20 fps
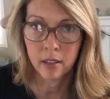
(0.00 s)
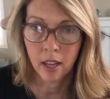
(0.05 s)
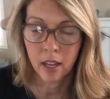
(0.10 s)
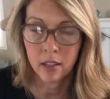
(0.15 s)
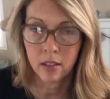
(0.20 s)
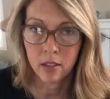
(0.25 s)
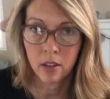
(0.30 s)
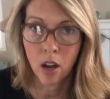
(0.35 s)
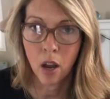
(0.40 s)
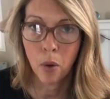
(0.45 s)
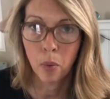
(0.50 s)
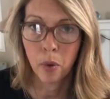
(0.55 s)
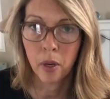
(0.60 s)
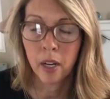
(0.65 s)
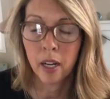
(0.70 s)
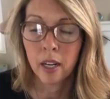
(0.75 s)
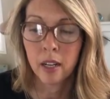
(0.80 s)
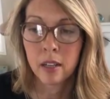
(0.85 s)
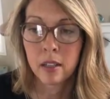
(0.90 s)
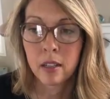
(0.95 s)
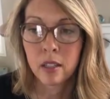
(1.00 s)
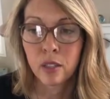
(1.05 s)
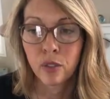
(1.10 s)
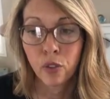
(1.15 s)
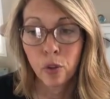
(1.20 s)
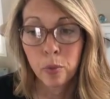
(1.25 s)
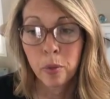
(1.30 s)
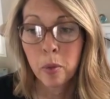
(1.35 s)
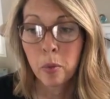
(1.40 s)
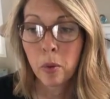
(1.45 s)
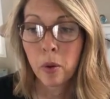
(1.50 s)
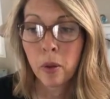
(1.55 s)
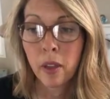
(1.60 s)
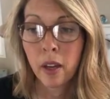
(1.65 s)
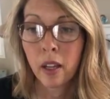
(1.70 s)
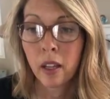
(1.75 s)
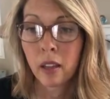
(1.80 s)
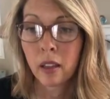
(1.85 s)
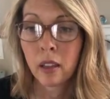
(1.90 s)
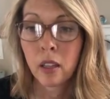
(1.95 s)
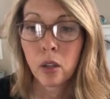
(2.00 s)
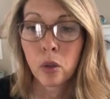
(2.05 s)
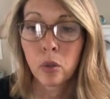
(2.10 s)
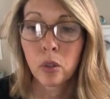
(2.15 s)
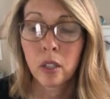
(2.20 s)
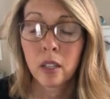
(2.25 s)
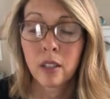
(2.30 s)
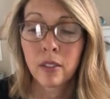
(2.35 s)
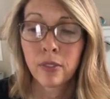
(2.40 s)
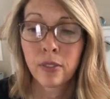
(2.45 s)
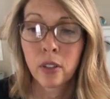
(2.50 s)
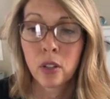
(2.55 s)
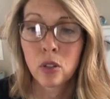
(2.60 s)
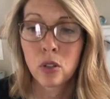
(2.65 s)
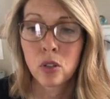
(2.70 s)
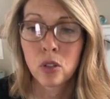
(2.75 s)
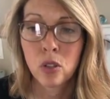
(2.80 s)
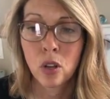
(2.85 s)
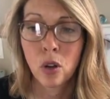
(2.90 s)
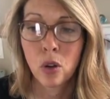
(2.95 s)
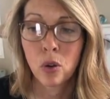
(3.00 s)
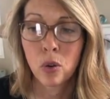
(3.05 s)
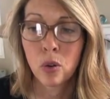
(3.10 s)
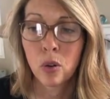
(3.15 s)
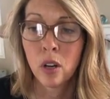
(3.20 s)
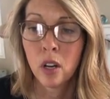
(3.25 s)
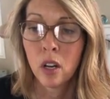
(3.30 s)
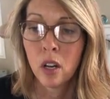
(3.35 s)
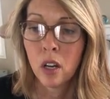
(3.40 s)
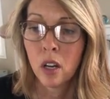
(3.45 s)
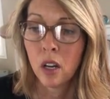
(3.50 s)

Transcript: That's not what it is. It's for people that literally feel so